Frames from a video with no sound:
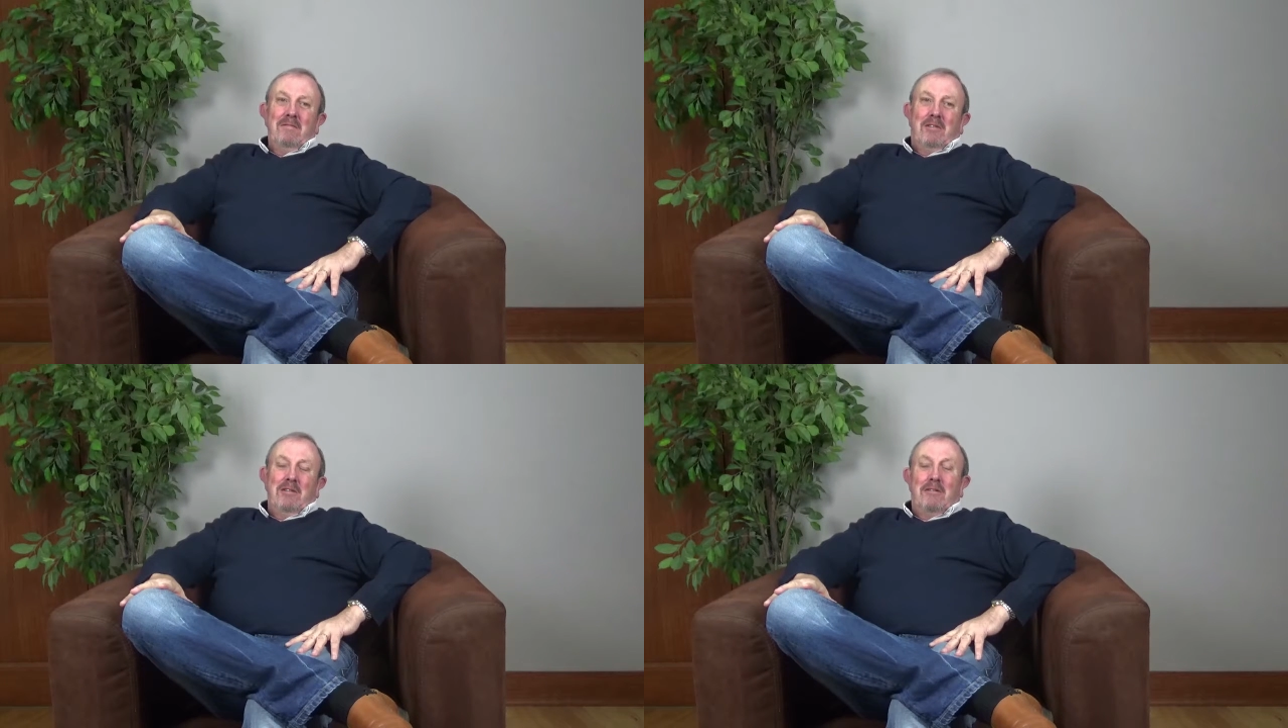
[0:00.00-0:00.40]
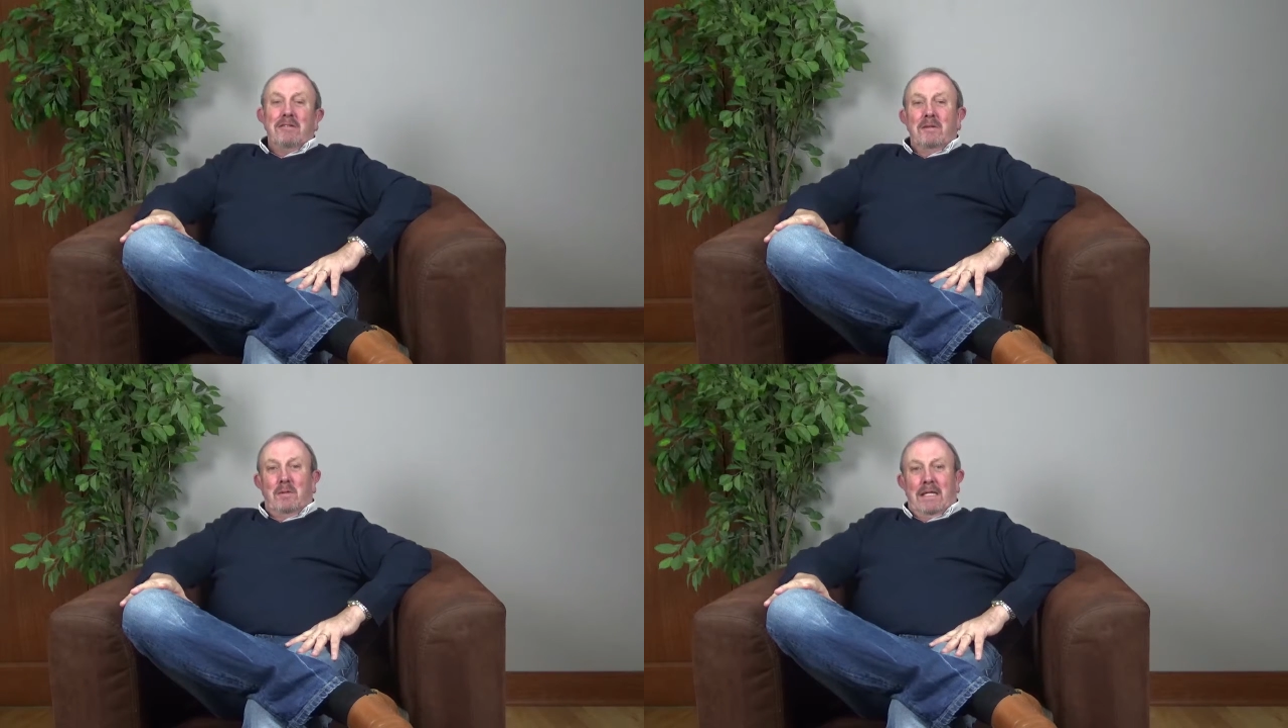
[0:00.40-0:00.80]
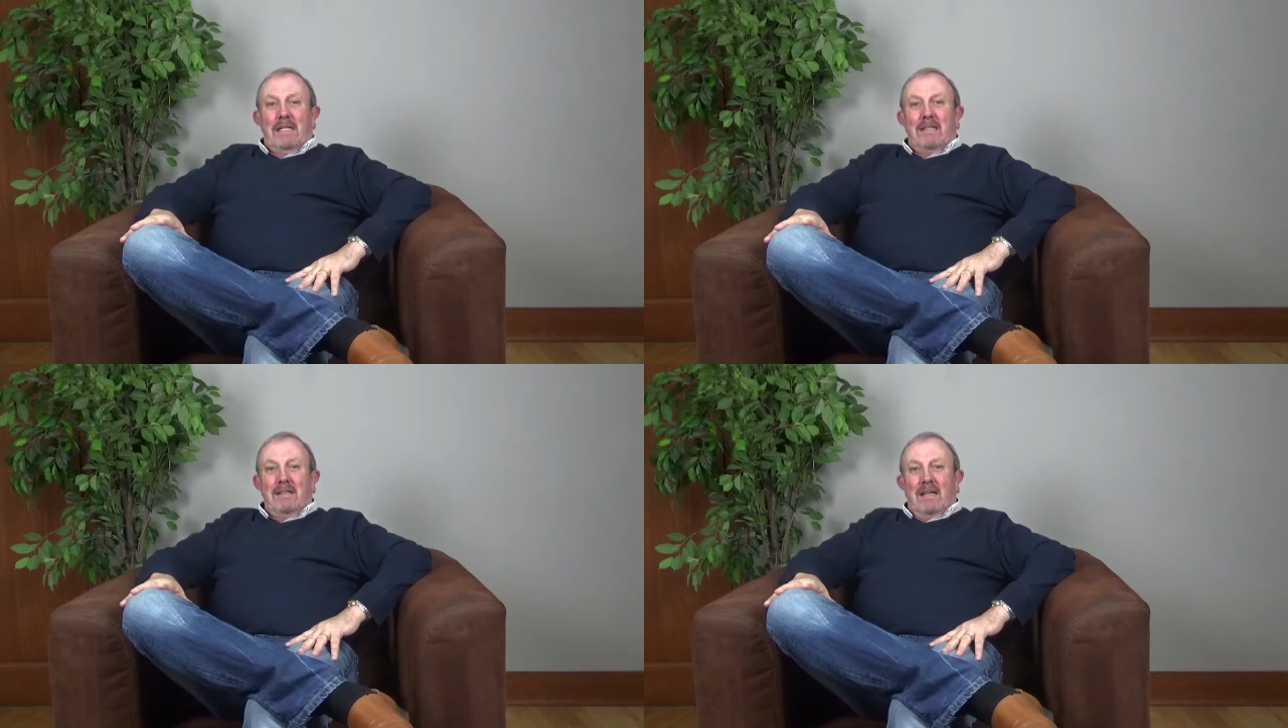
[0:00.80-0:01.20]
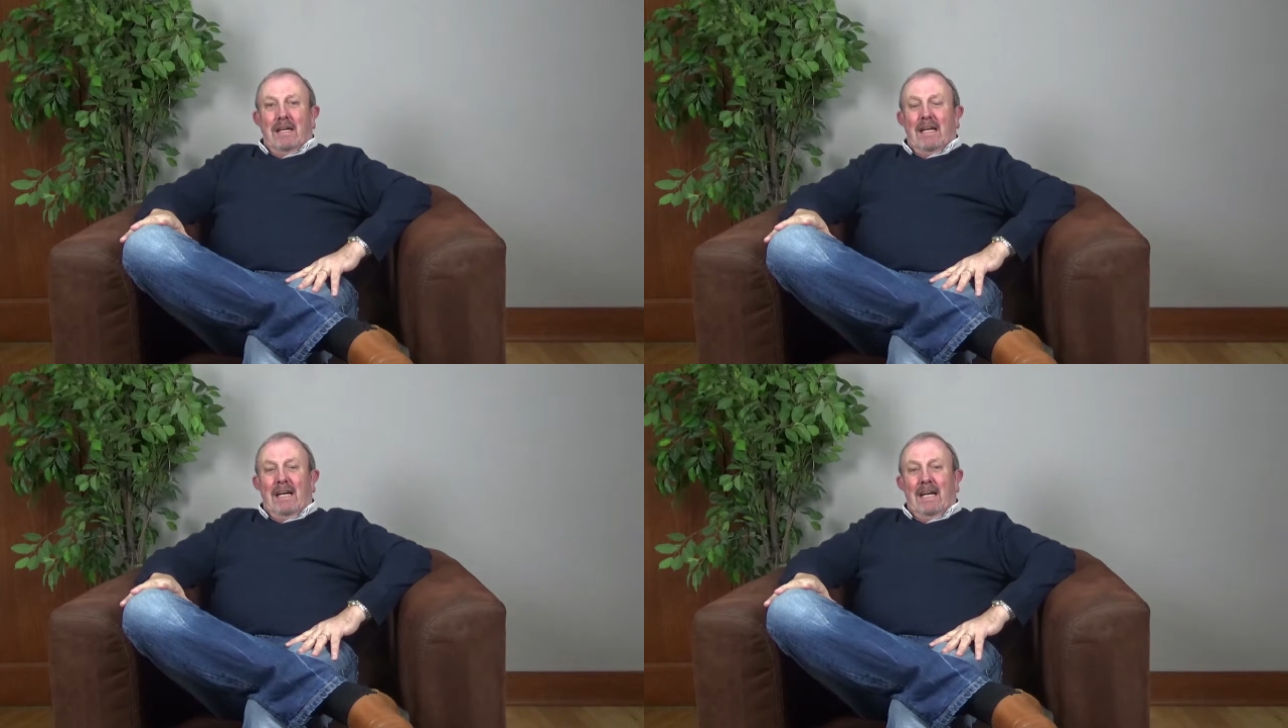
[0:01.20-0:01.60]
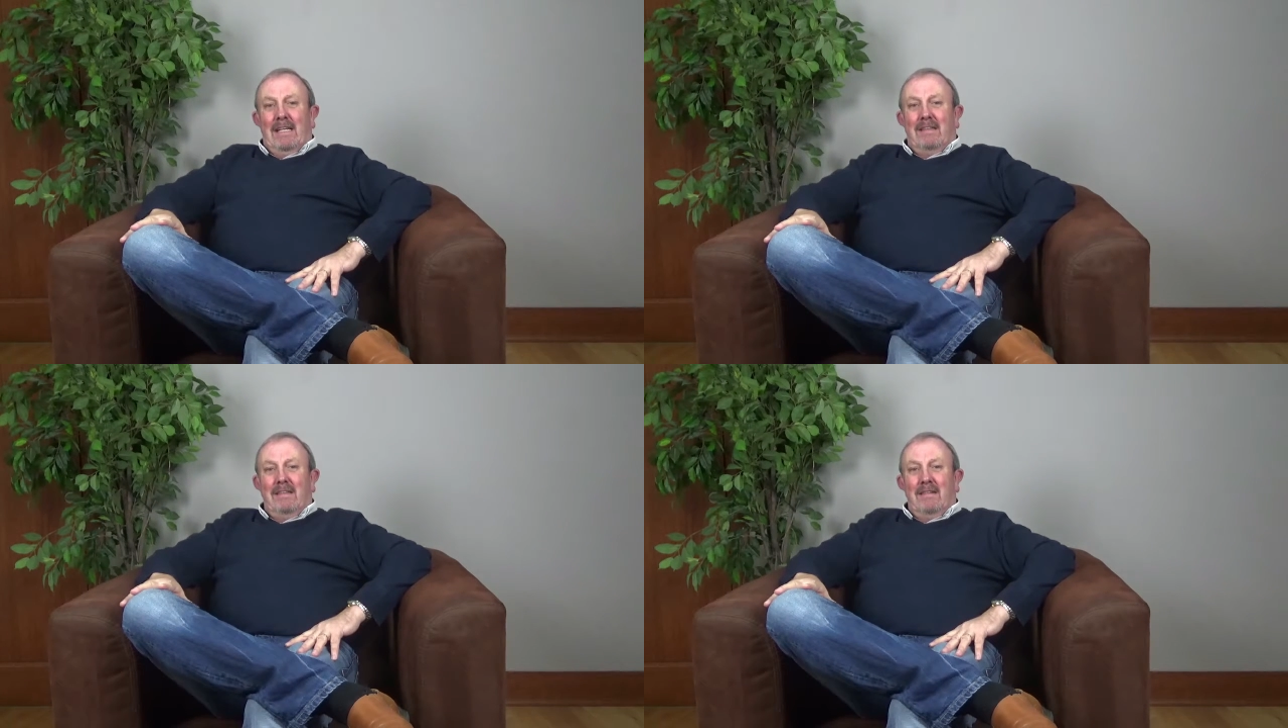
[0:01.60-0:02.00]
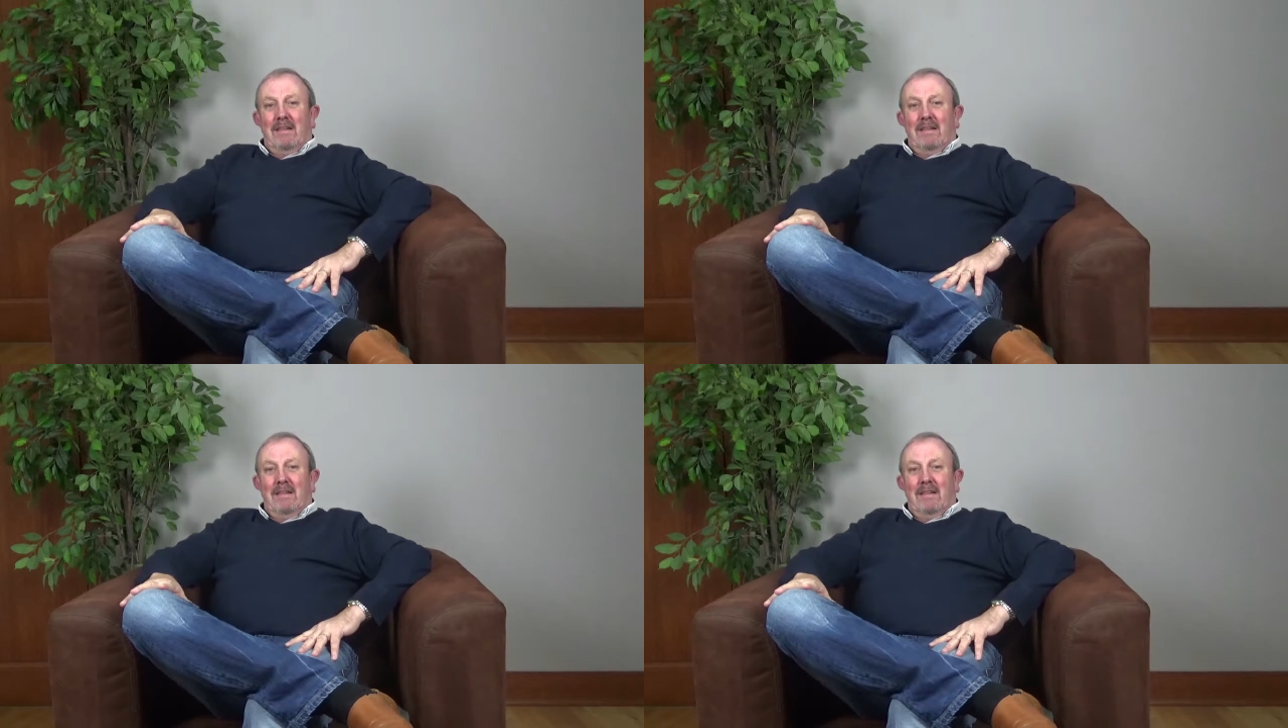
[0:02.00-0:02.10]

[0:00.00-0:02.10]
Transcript: During the week I had